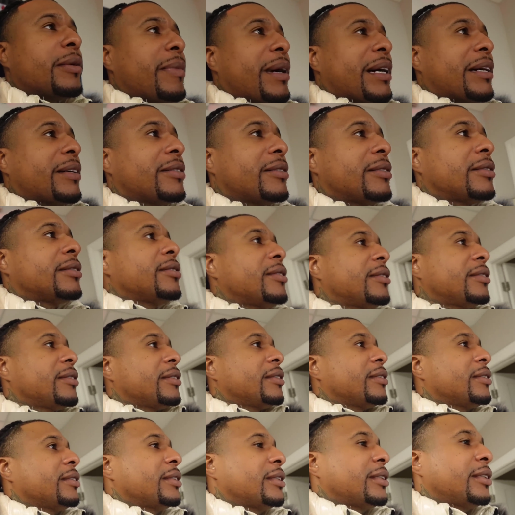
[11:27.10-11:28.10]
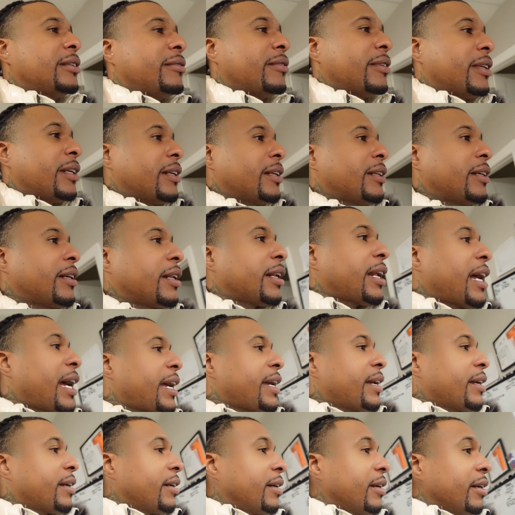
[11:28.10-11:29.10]
about. See what it look
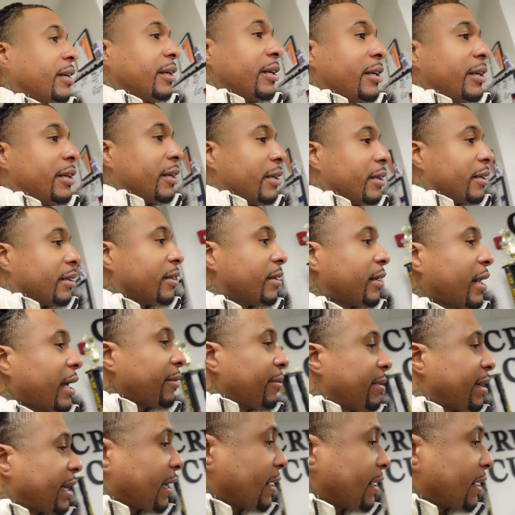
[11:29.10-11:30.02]
like. Look like we